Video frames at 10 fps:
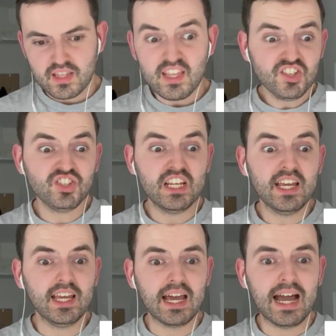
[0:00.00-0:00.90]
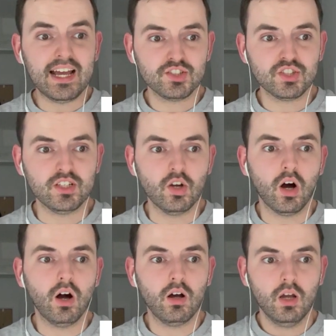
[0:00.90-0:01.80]
This year, I actually
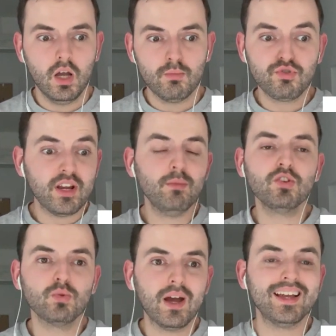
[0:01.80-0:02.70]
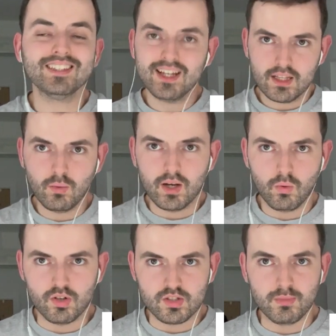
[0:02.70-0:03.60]
got pretty much exactly where I
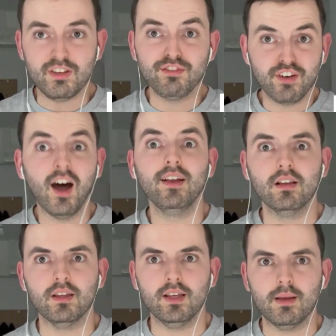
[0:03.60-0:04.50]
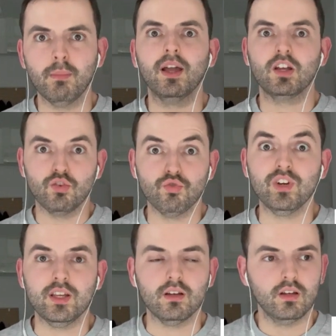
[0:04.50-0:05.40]
wanted to be finally in my
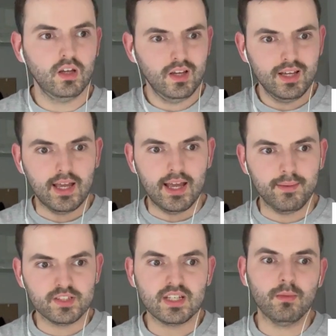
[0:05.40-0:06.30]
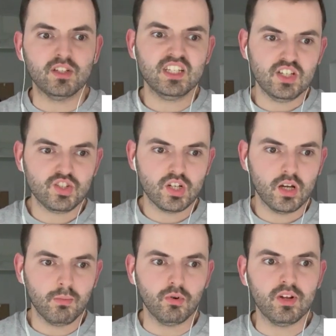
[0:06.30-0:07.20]
career, because I'm a
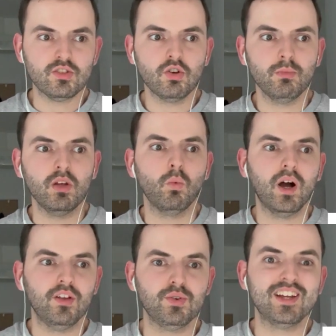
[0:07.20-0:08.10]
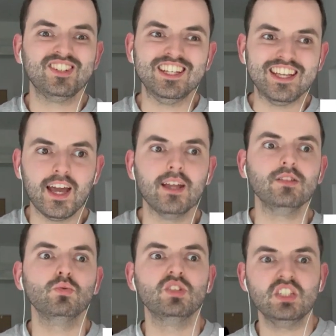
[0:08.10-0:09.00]
teacher, but it took me a while to actually get
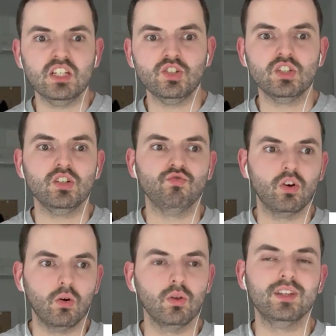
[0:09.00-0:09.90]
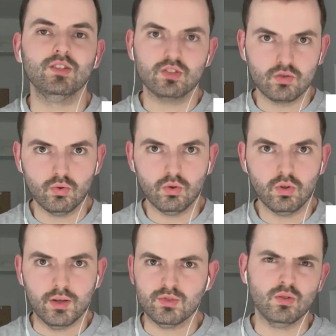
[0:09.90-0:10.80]
into a teaching role in a
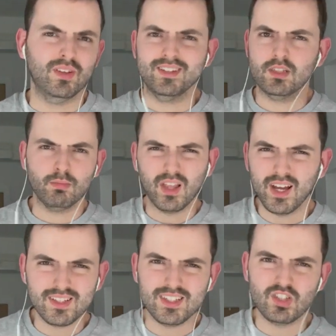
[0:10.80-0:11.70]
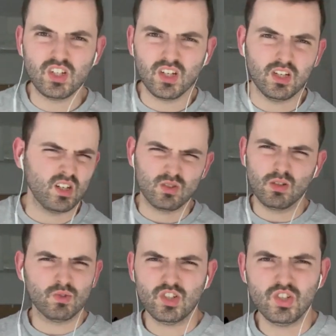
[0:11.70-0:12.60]
school. I was doing like supply teaching, you know,
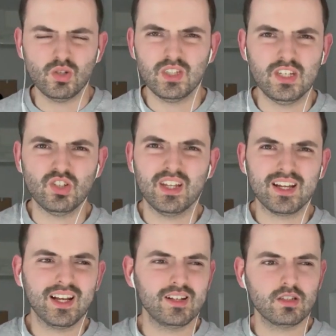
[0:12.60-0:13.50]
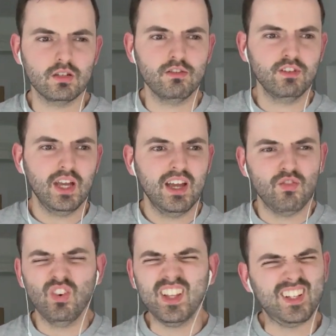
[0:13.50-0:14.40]
substitute teaching, that kind of stuff.
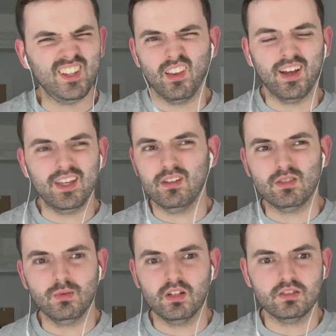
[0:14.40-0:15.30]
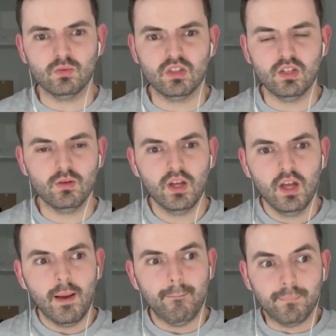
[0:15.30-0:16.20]
Really didn't like it, to be honest with you.
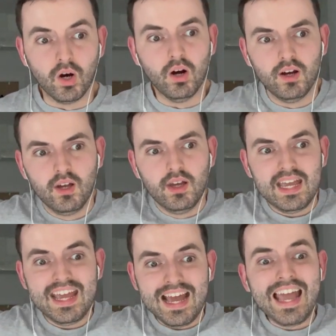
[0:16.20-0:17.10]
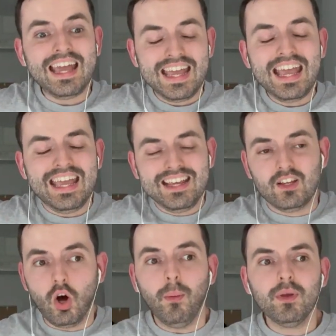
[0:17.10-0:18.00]
But
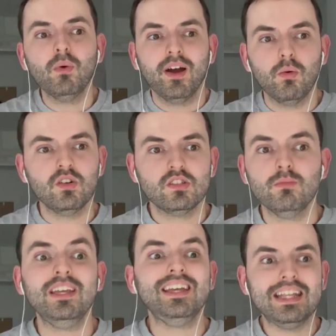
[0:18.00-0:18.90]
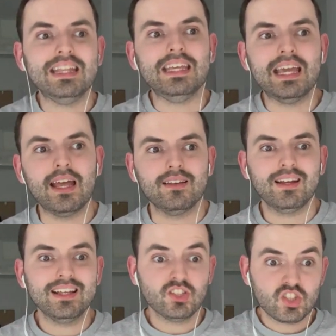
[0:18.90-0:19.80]
it got me where I wanted to be in the end.
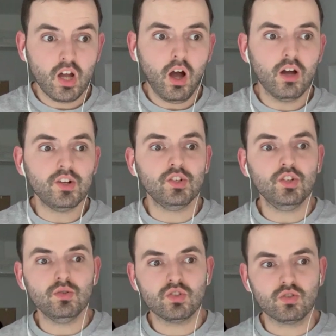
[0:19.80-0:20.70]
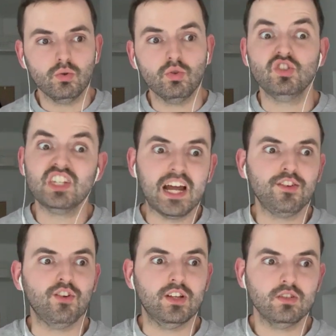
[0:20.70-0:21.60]
And I started a new school
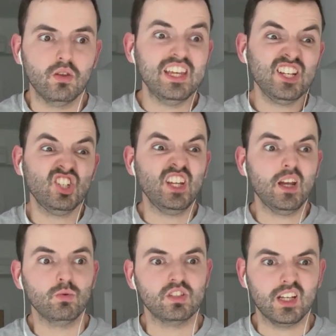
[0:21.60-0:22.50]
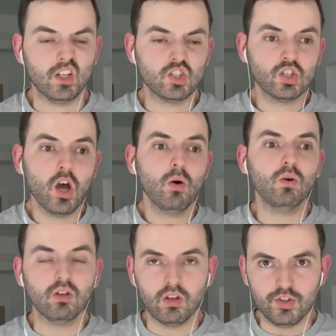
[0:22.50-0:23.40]
January. So this year was like a
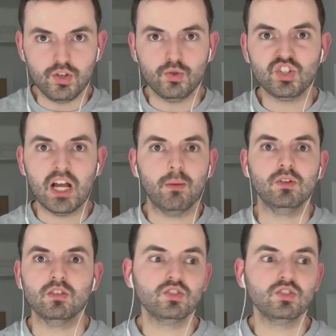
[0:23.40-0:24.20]
total new chapter.